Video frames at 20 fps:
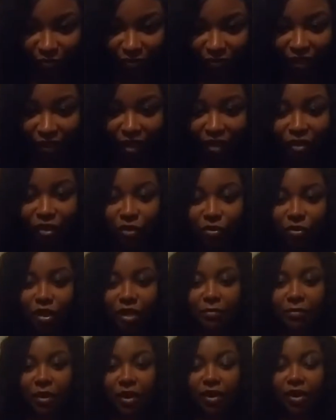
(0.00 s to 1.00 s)
Don't get
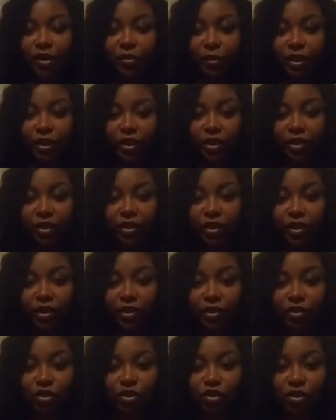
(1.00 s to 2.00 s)
married quickly or young.
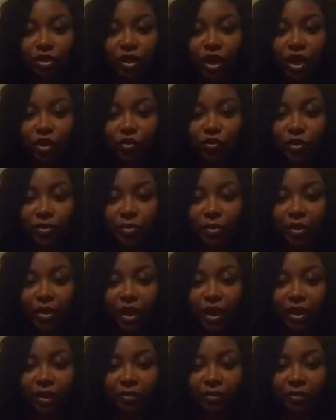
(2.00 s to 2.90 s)
Sean and I agree with that.